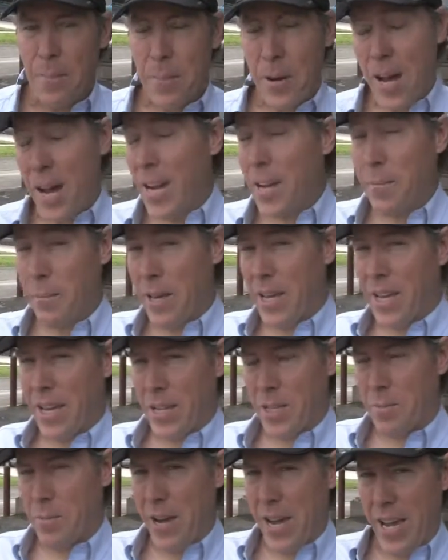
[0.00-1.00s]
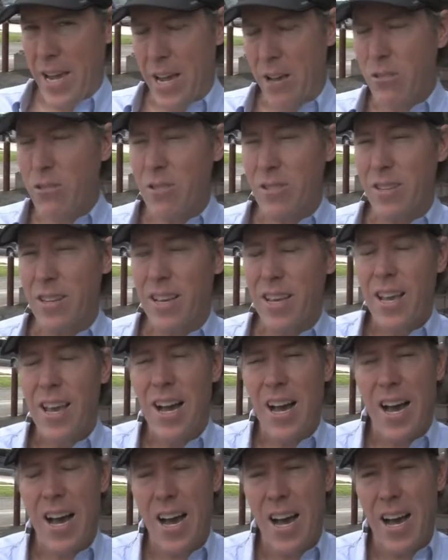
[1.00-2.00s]
Behind me is my house,
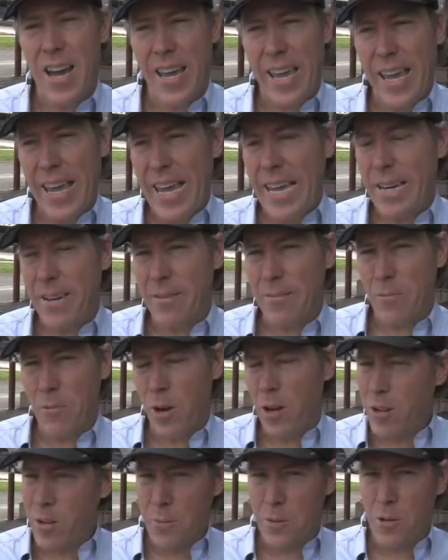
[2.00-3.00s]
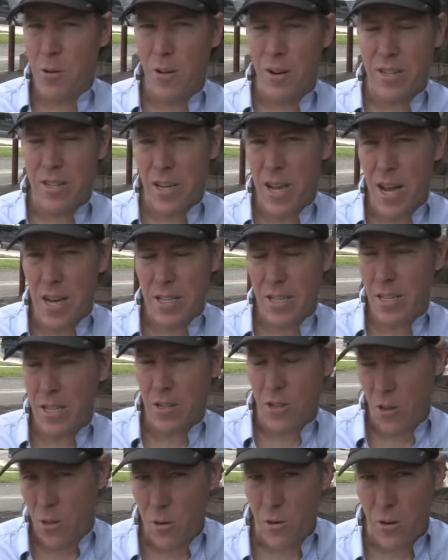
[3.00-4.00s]
and welcome to our toxic
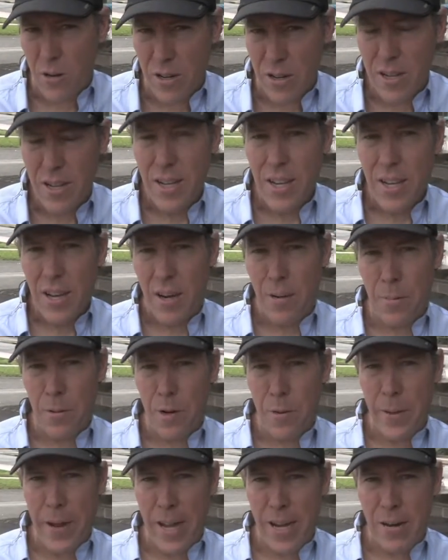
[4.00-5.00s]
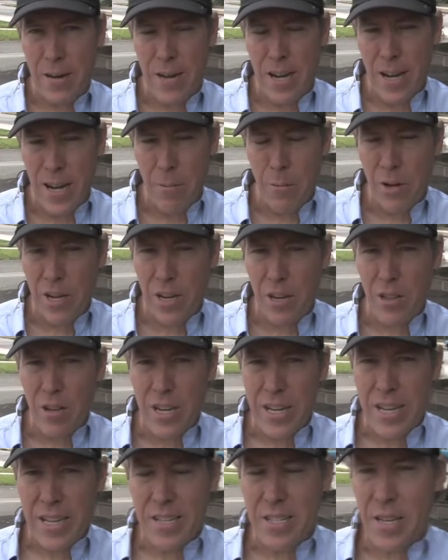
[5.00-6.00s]
tour of Burbank. We're going to look
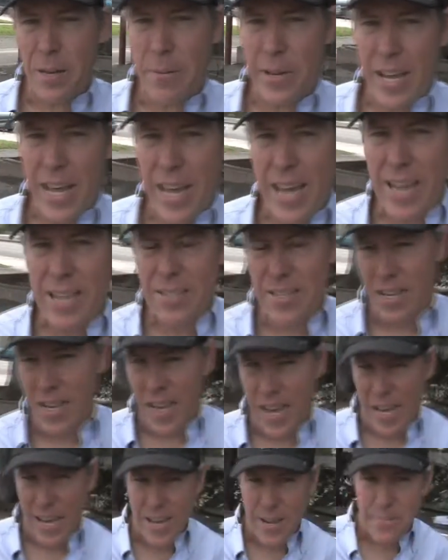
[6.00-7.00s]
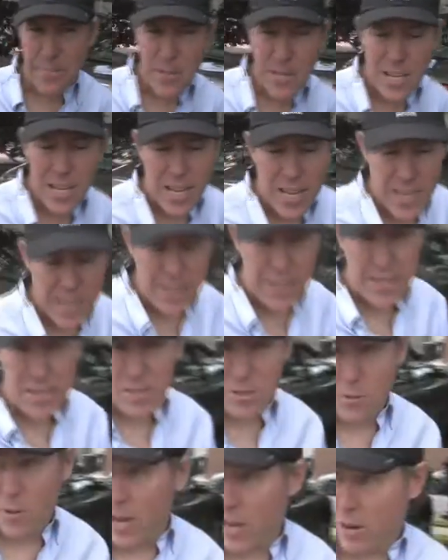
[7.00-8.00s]
at Exhibit A today.
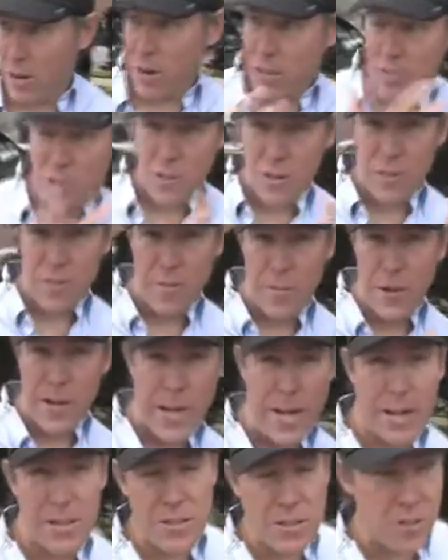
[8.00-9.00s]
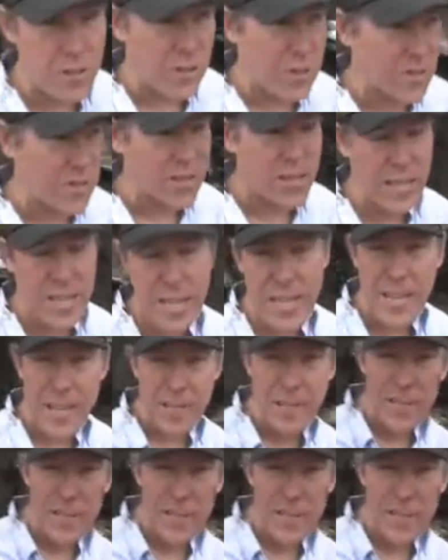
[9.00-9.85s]
This right across the street from my house, as you can see,